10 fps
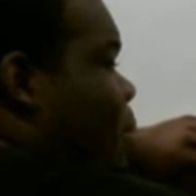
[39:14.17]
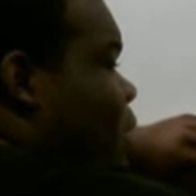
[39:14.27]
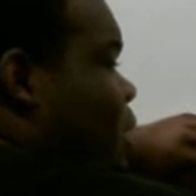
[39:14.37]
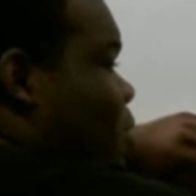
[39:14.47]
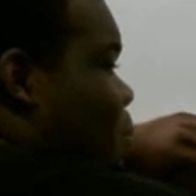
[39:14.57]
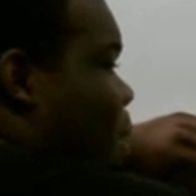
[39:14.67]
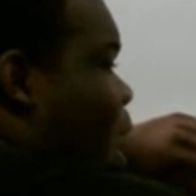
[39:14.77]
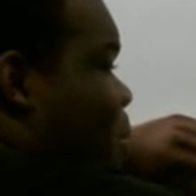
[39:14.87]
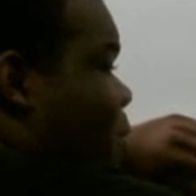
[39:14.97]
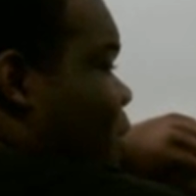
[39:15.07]
So we
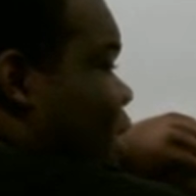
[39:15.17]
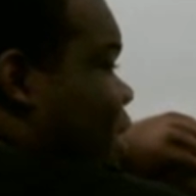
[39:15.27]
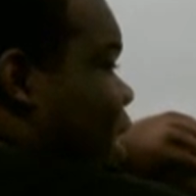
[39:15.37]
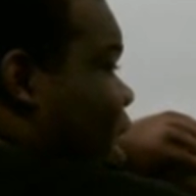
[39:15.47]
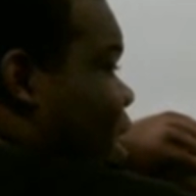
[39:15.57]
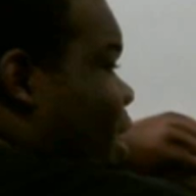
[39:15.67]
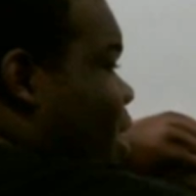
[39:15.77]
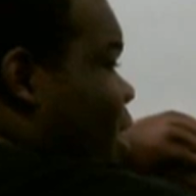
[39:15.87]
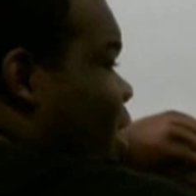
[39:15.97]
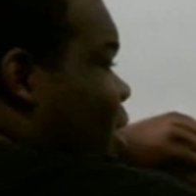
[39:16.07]
pop it from the stack.
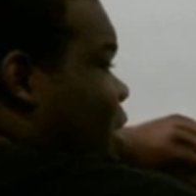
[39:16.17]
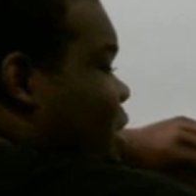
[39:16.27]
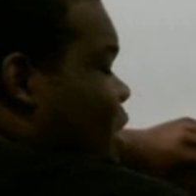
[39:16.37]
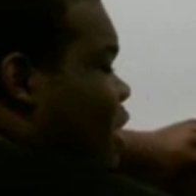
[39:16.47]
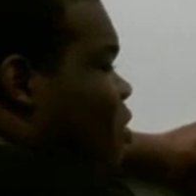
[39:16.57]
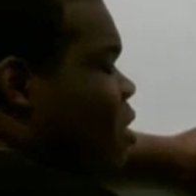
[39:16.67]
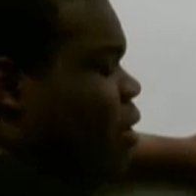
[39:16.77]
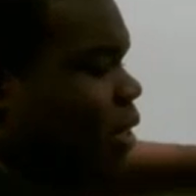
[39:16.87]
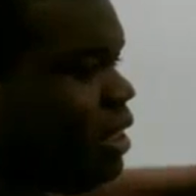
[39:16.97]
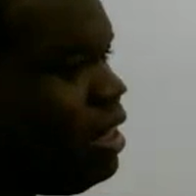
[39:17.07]
So this will
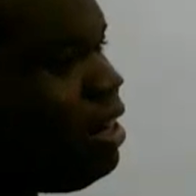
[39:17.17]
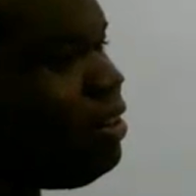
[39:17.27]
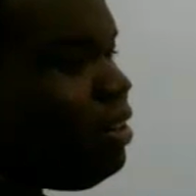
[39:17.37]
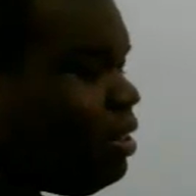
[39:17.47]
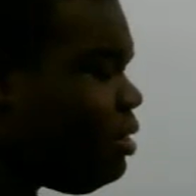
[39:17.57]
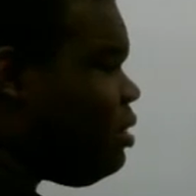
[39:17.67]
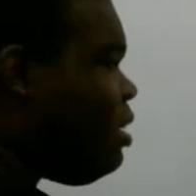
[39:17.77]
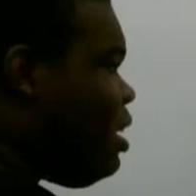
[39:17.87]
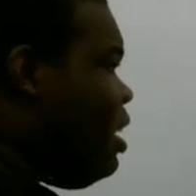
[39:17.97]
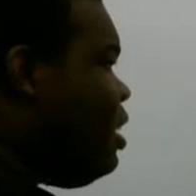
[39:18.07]
give us a node.
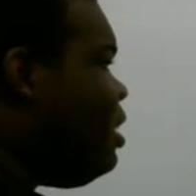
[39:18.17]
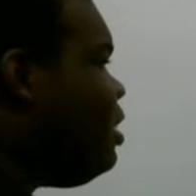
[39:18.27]
Okay.